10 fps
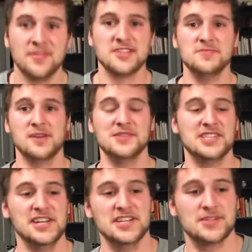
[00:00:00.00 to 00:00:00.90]
It's making me
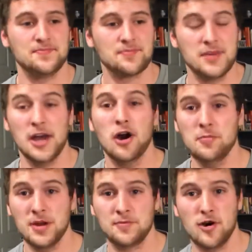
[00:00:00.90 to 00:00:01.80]
sneeze. But yeah,
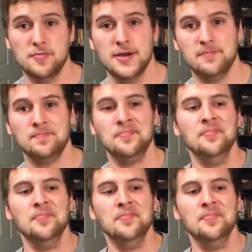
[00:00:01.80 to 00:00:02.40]
open up CodePen,